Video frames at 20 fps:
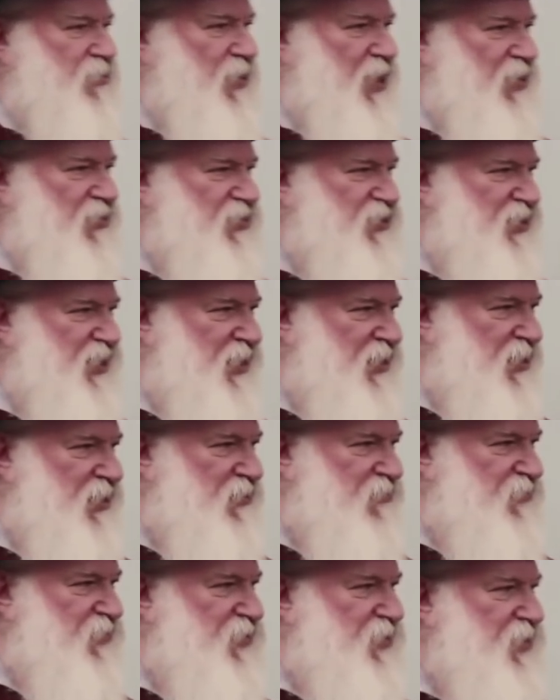to
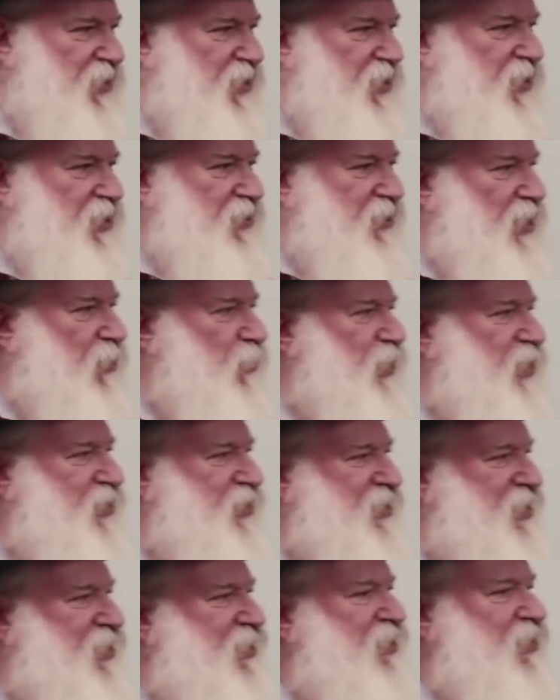ourselves that we're
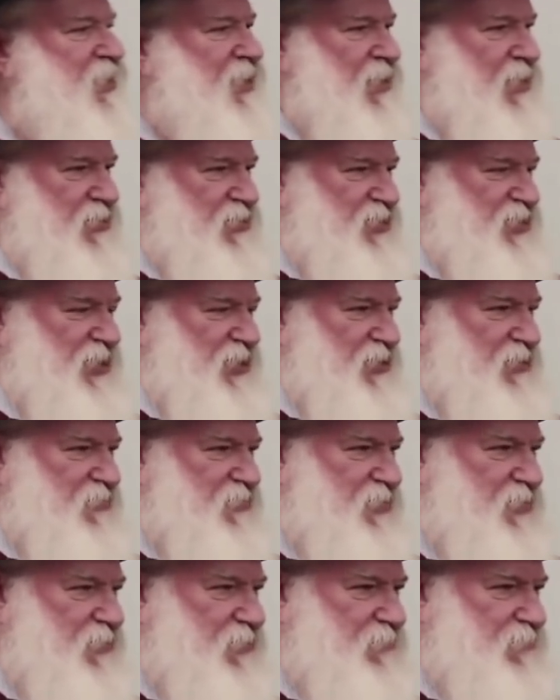killing
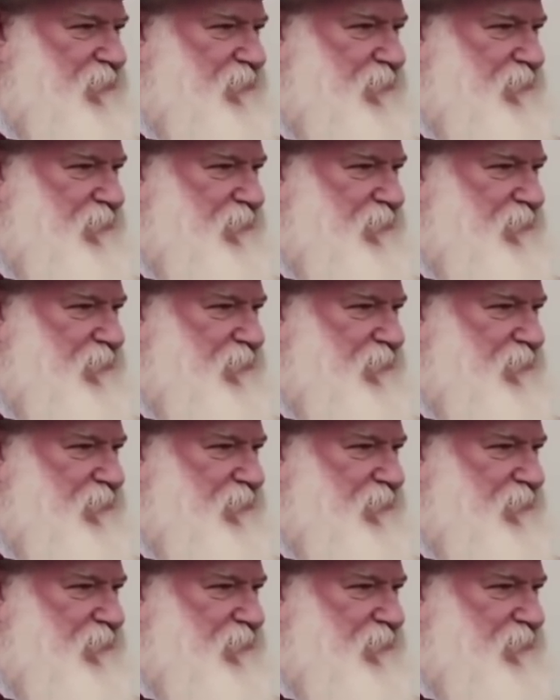ourselves.